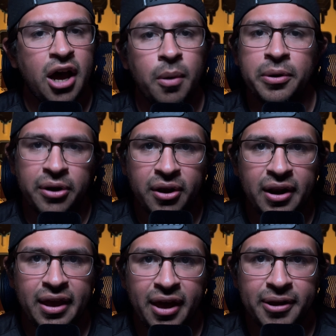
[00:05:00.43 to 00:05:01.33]
not what you're
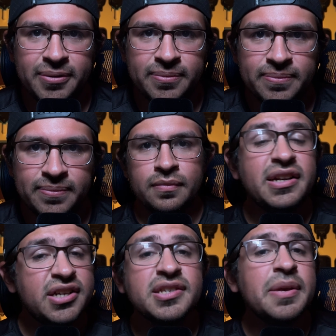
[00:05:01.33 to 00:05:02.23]
going to get.
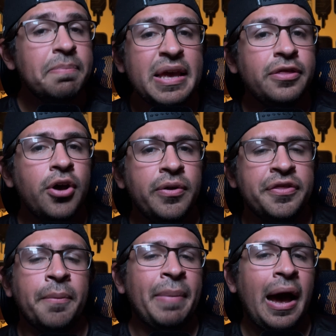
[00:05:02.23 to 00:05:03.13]
That doesn't mean, though,
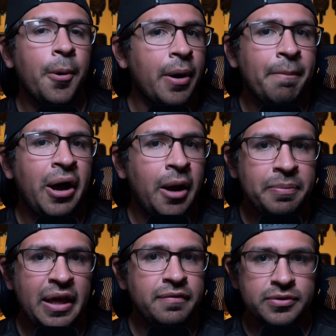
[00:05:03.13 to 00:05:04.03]
that the power and
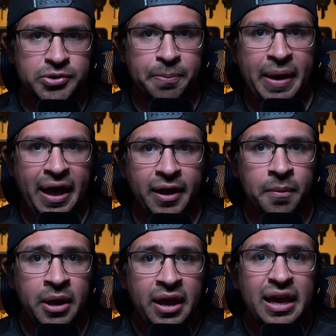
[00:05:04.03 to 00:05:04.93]
pop levels are
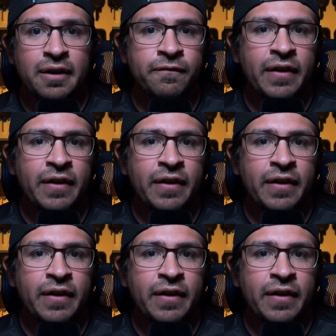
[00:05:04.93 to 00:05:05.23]
bad. In